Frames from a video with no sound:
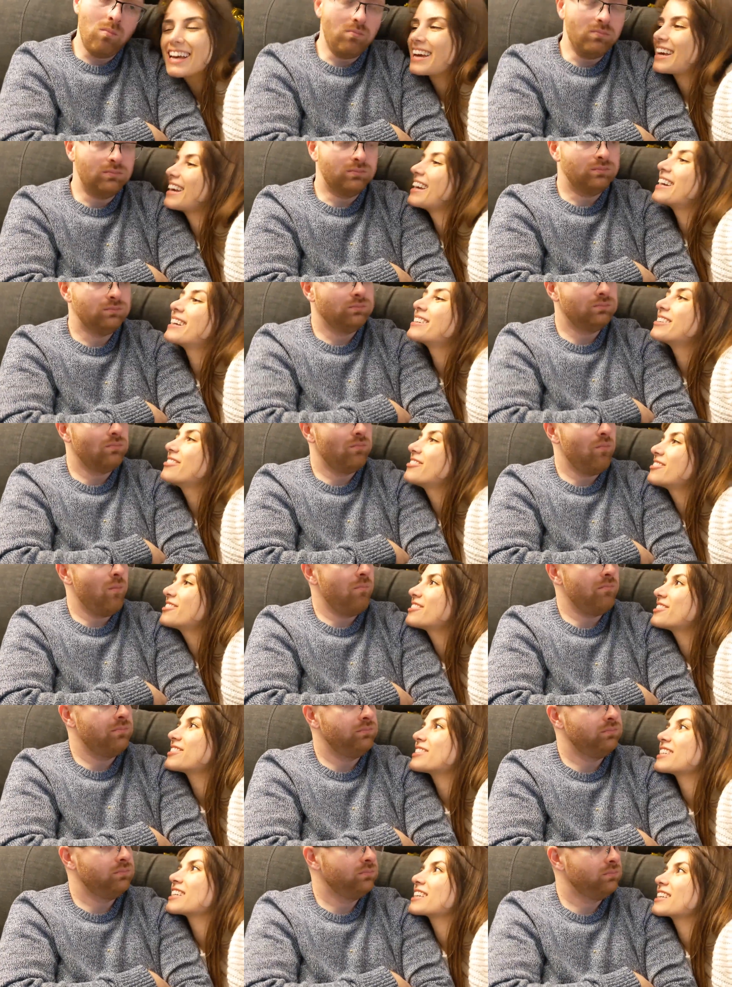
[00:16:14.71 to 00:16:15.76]
Speaker 1: And you were
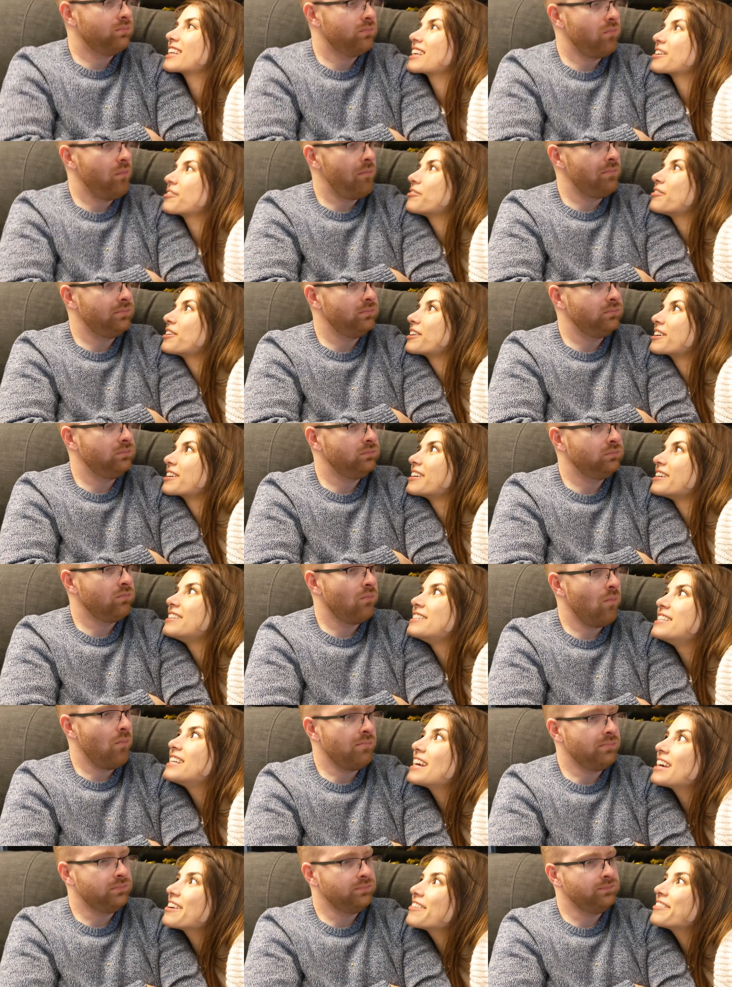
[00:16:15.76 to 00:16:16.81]
just saying like what a good
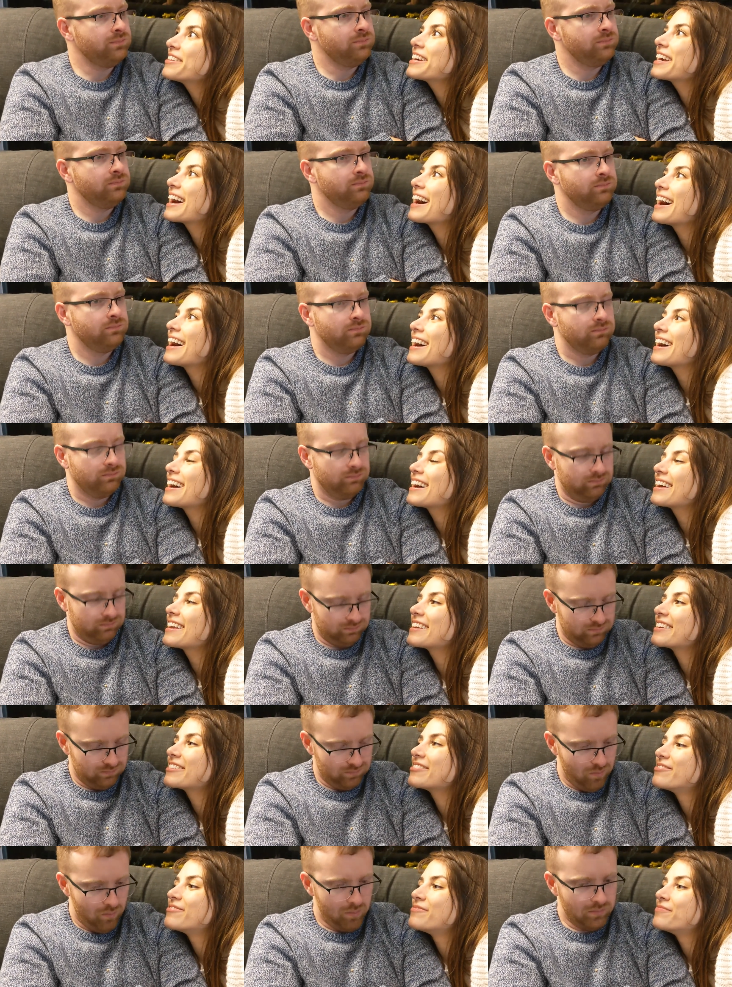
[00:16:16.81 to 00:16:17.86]
day we had
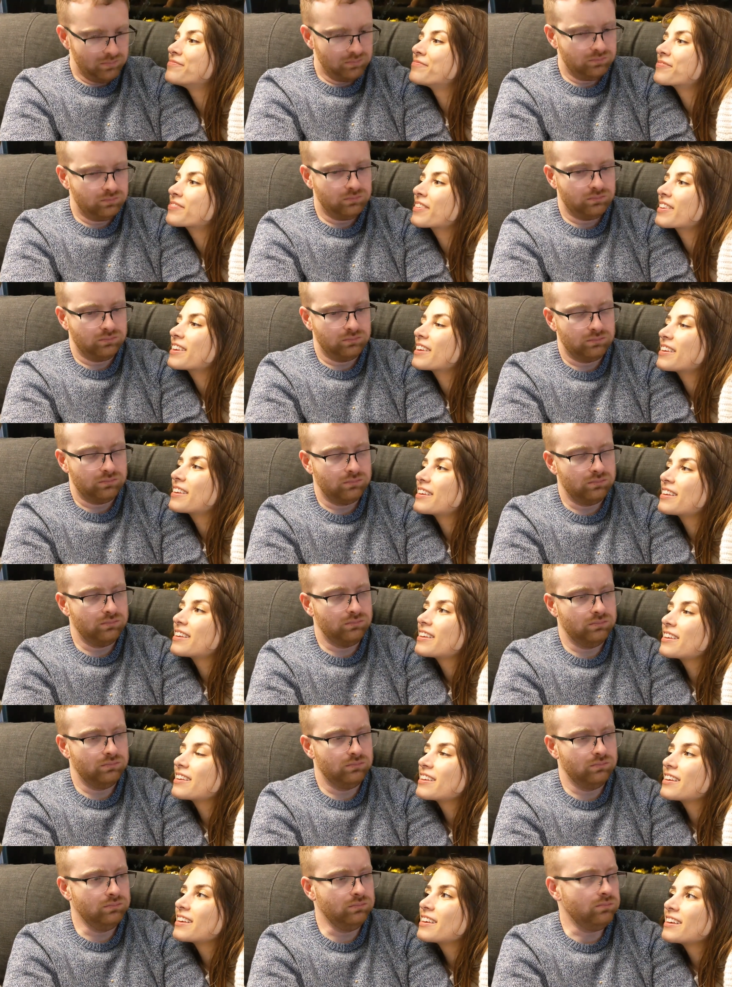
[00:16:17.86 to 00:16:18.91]
and mm
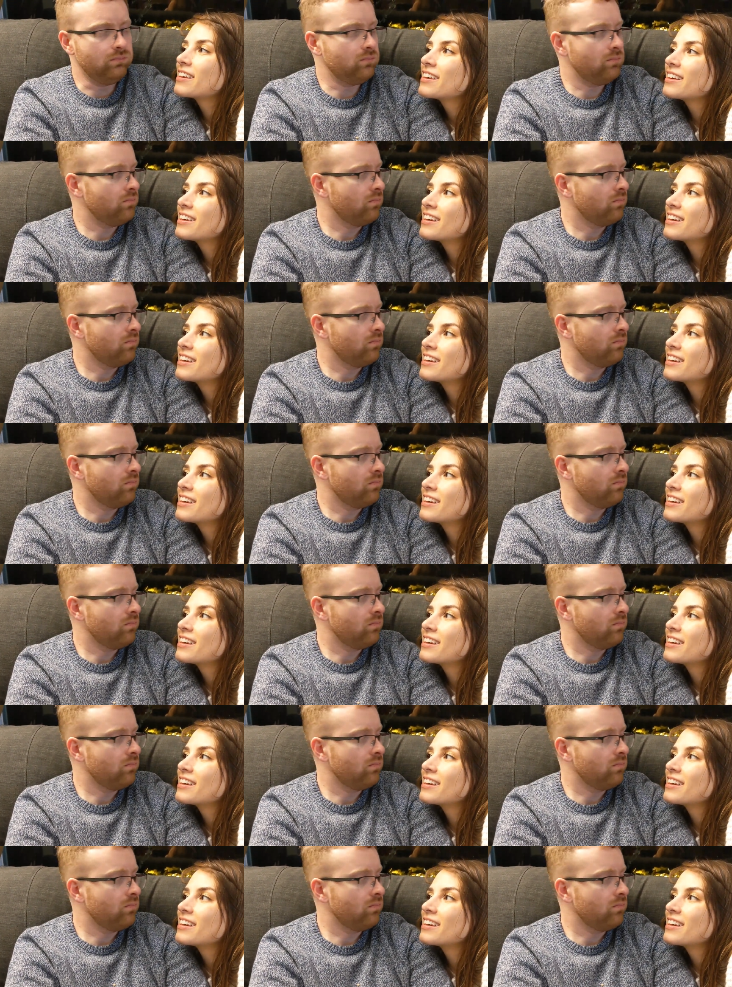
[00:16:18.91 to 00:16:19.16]
-hmm.